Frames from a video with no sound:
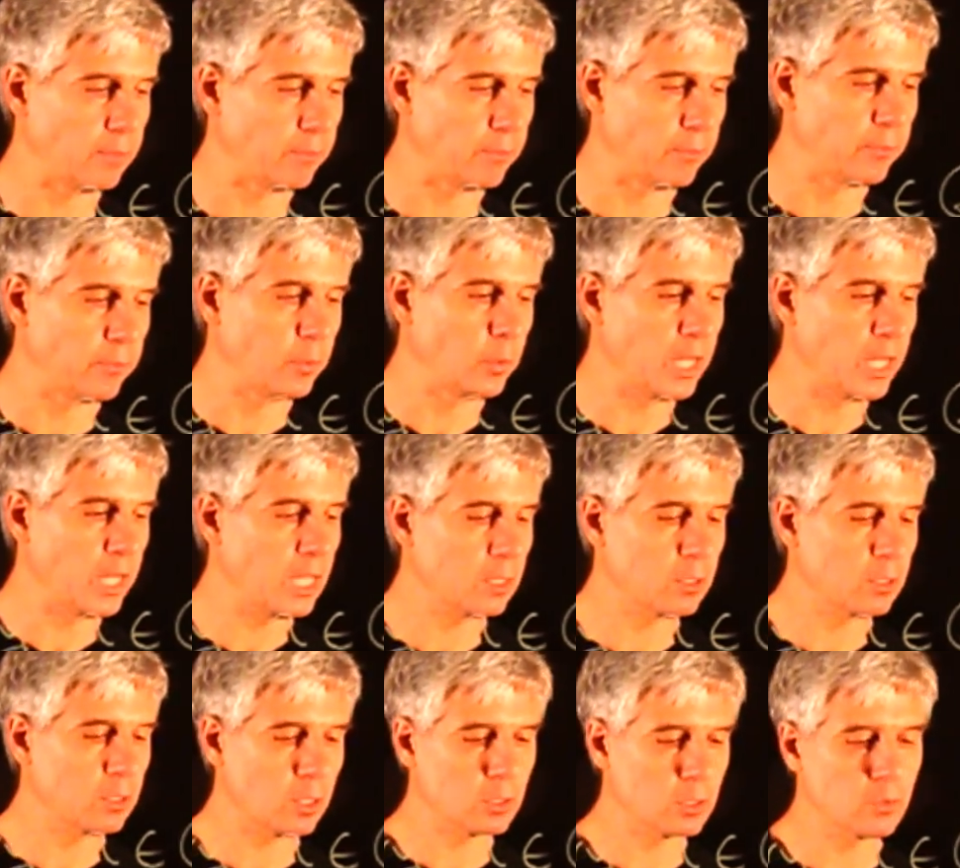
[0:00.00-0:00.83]
Fourier
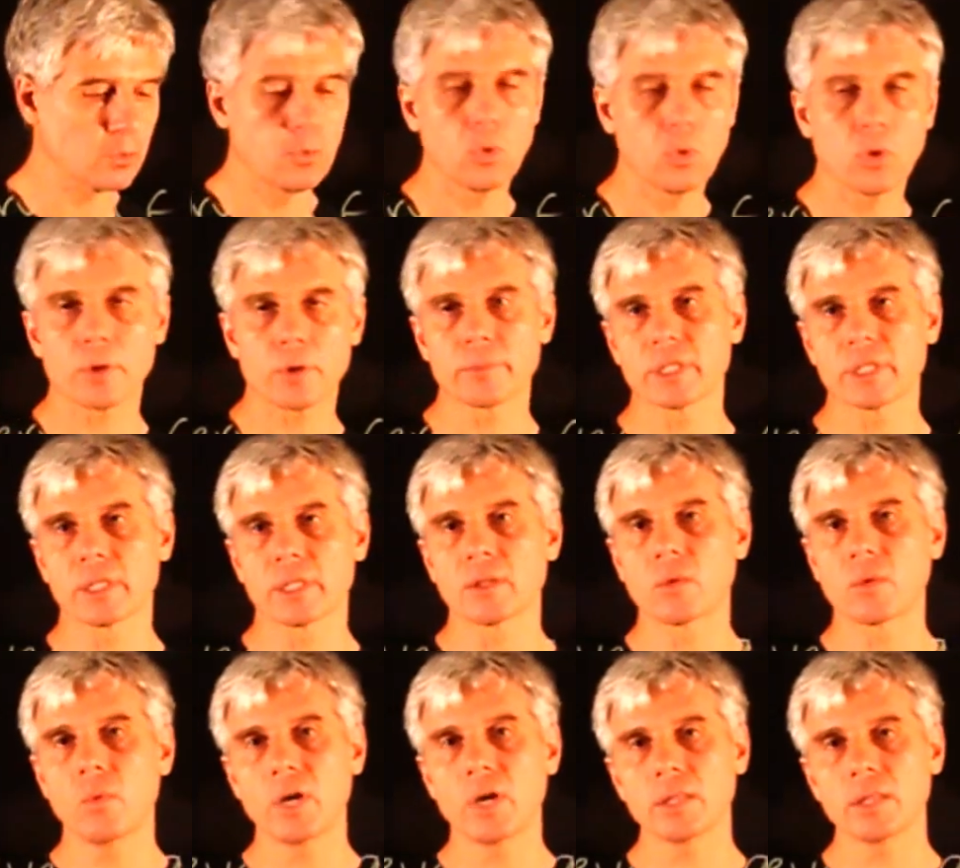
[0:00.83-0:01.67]
transforms and
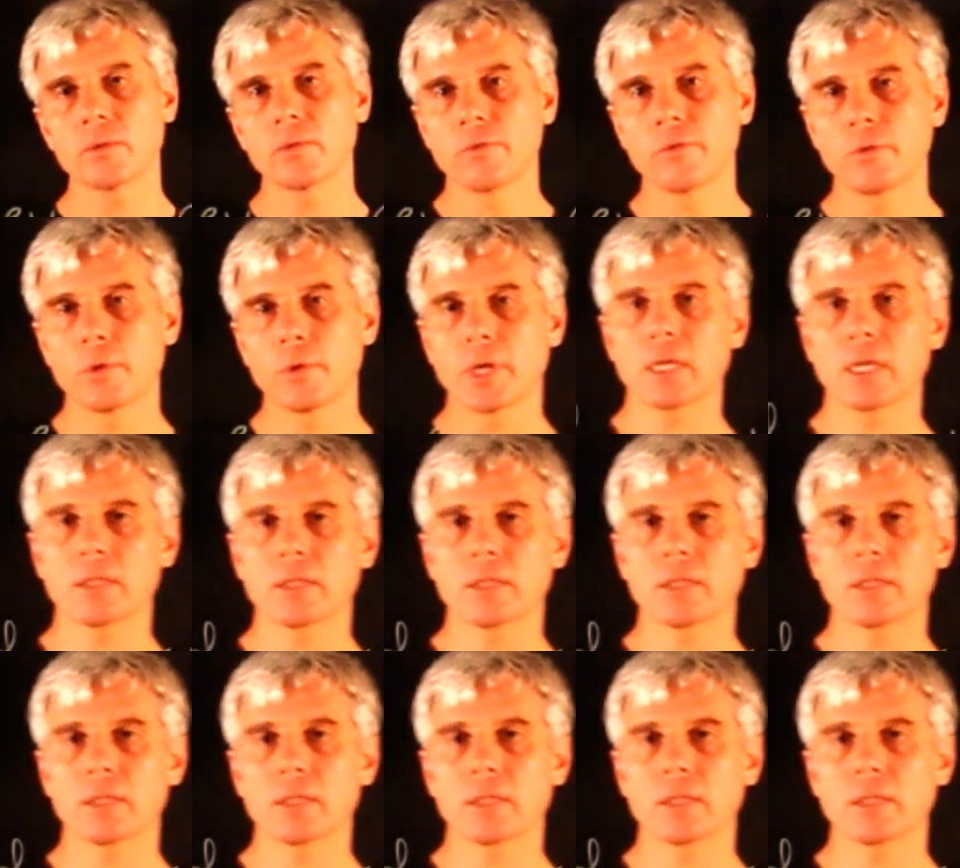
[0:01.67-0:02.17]
quantum Fourier